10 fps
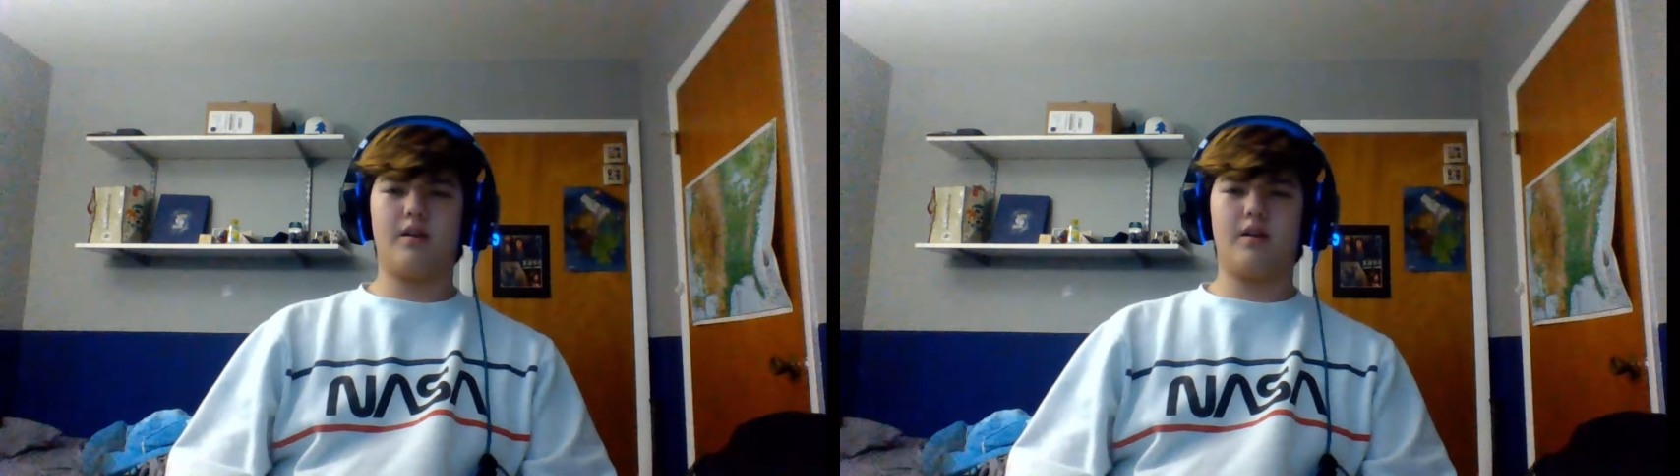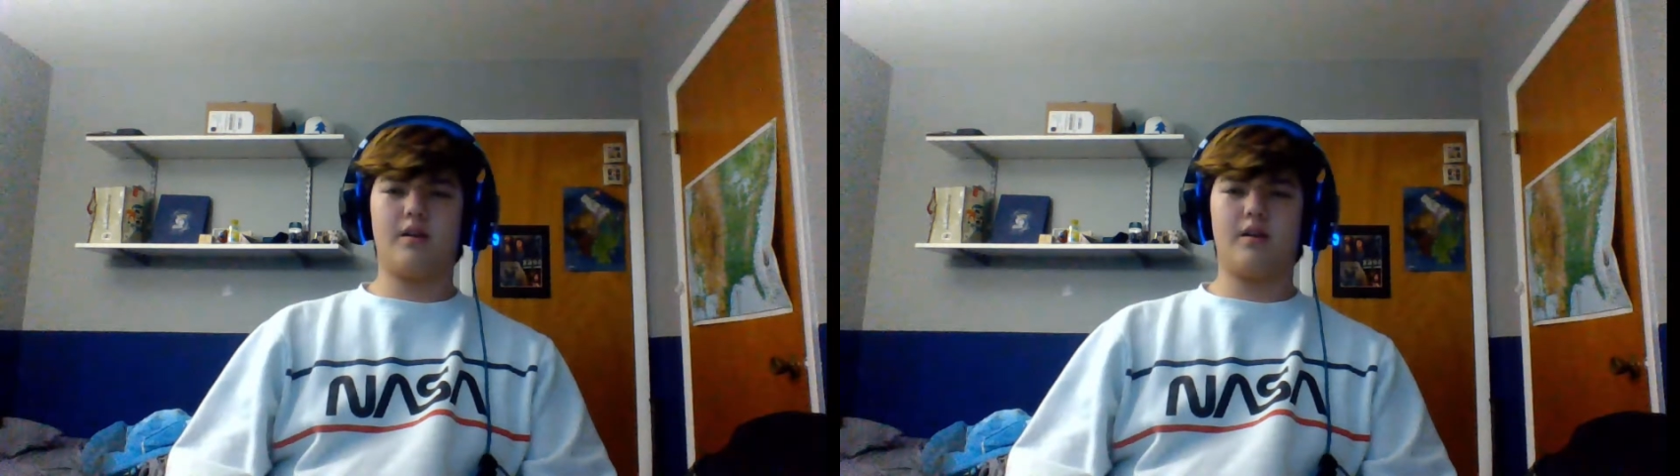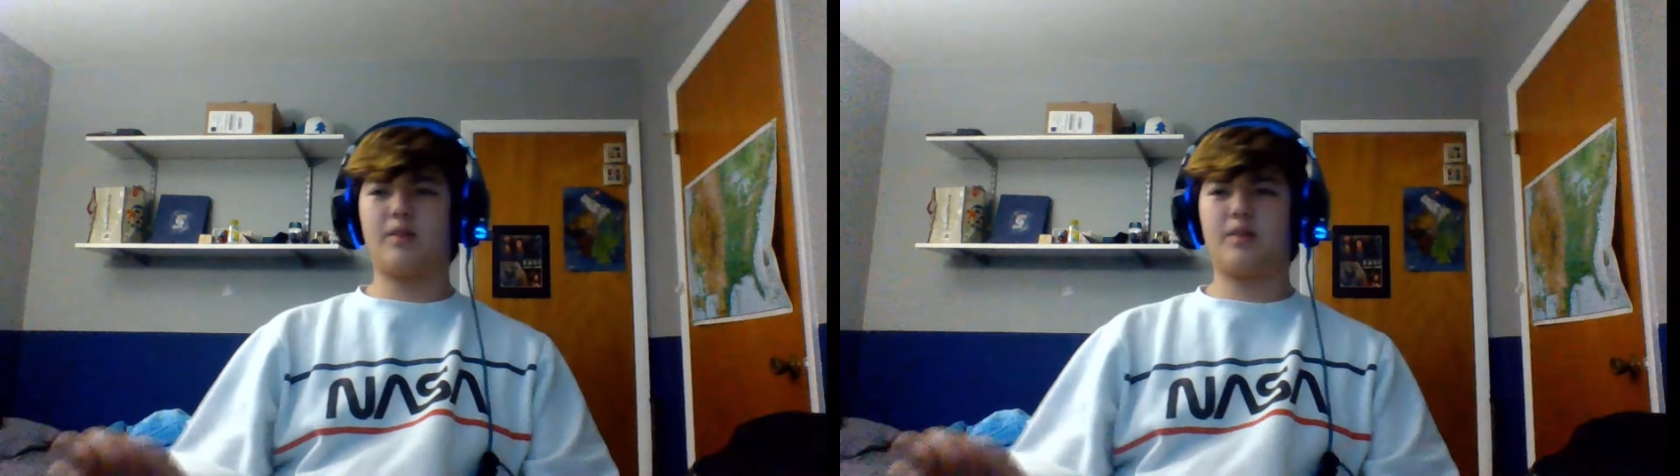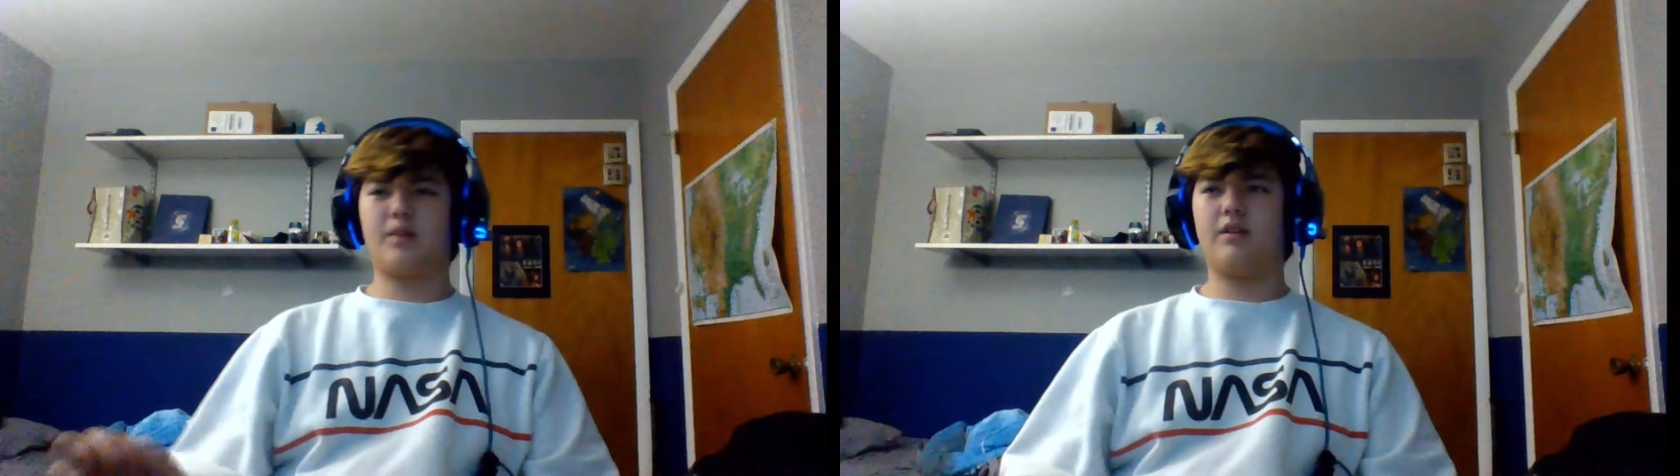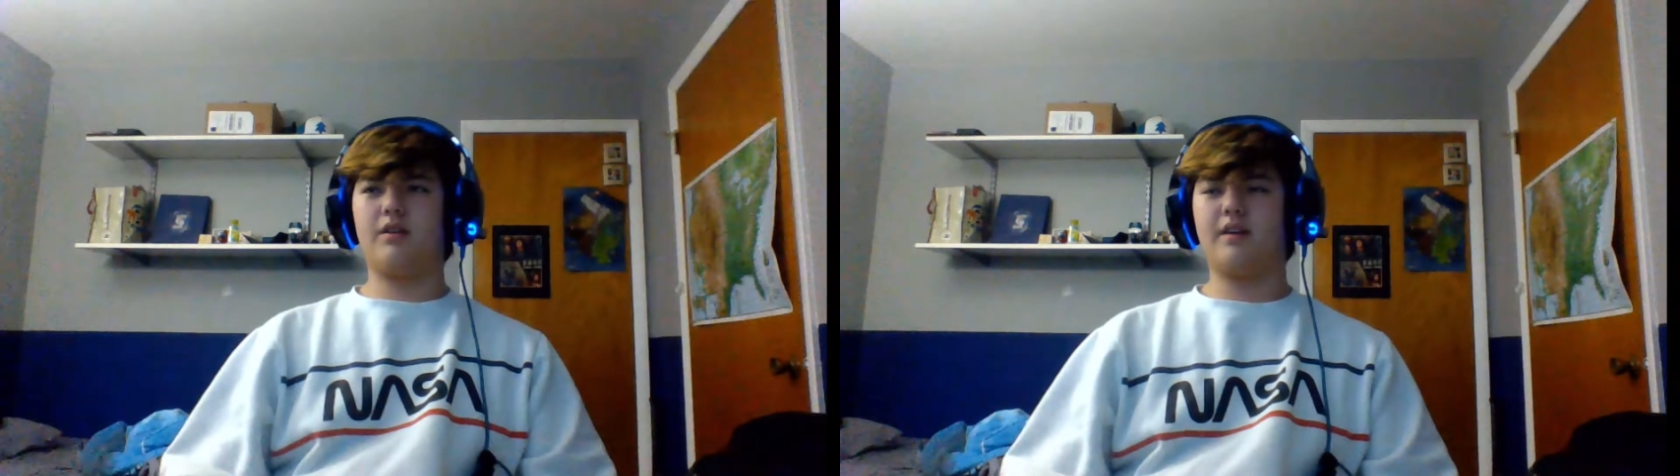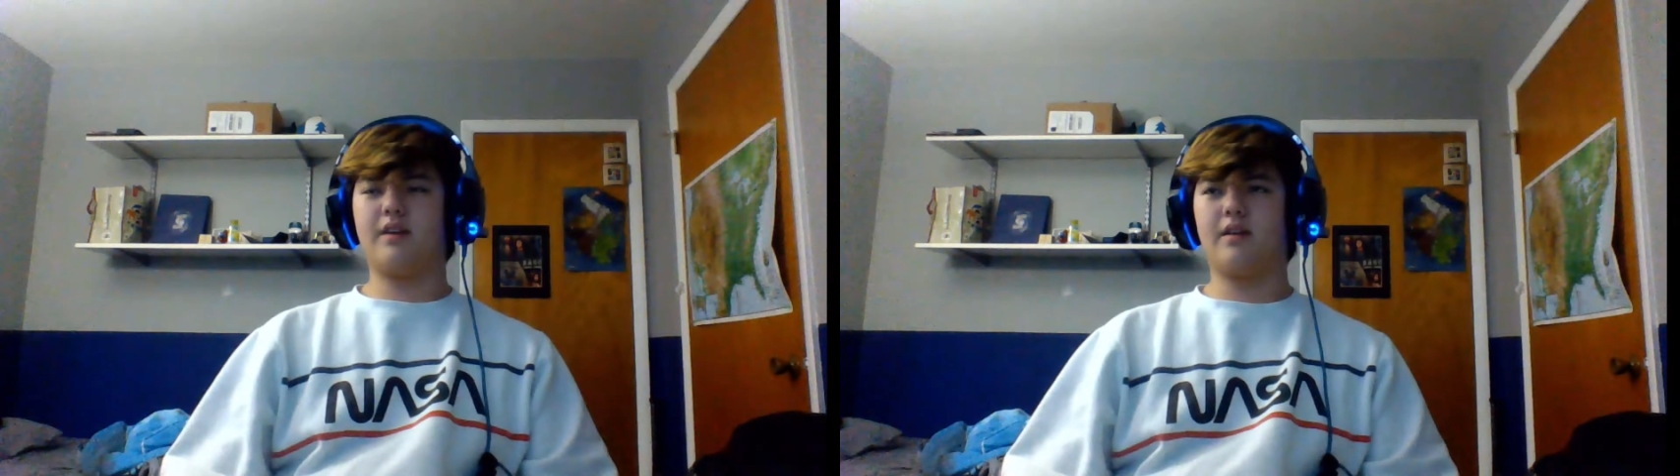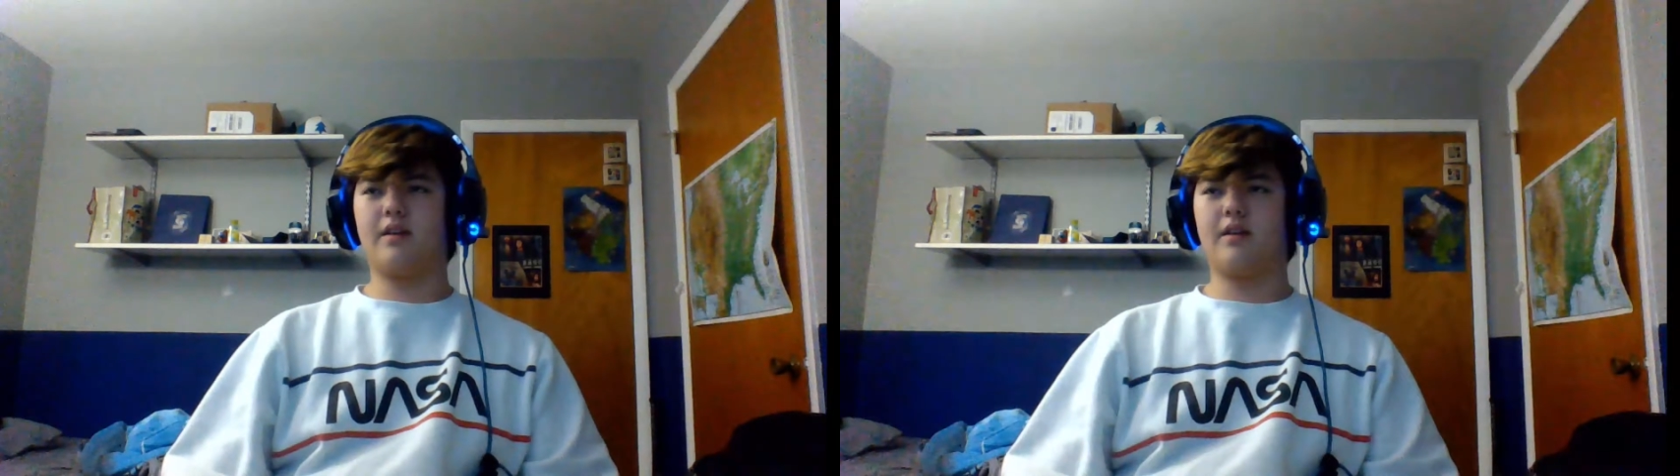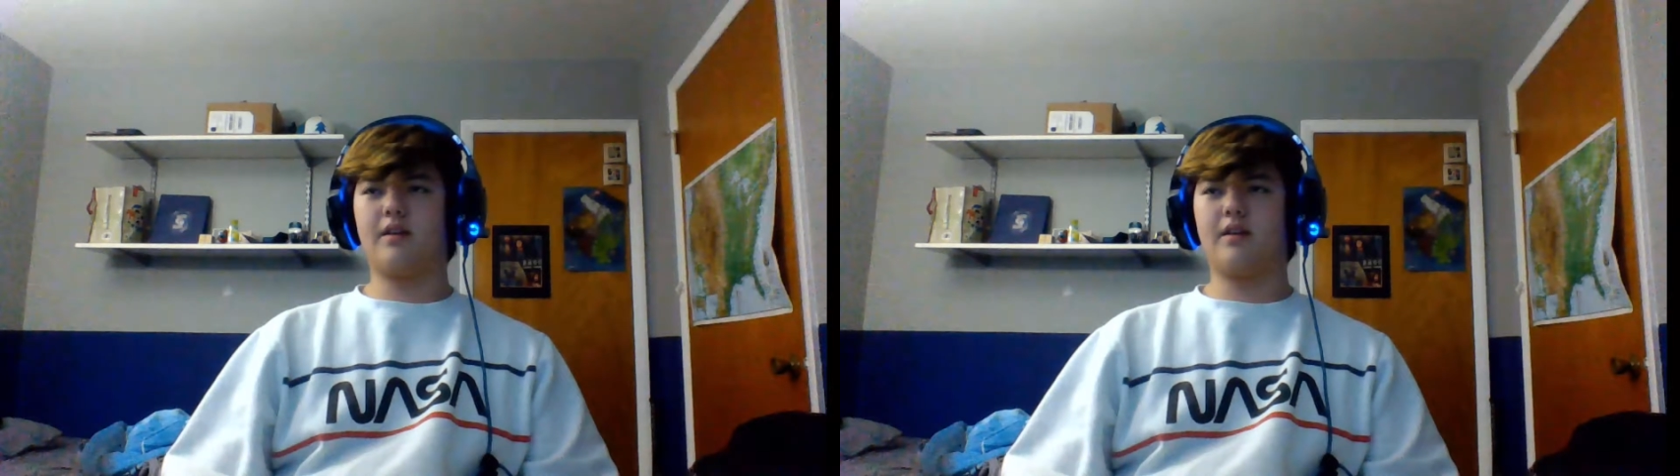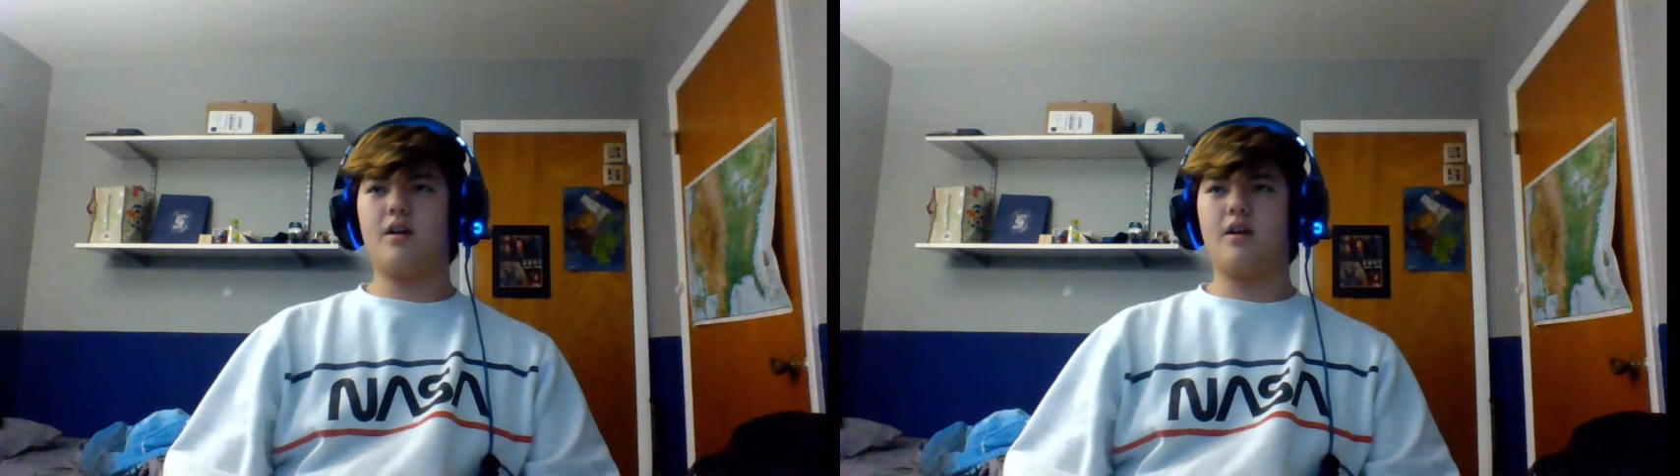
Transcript: Gets picked up by Guardians of the Galaxy.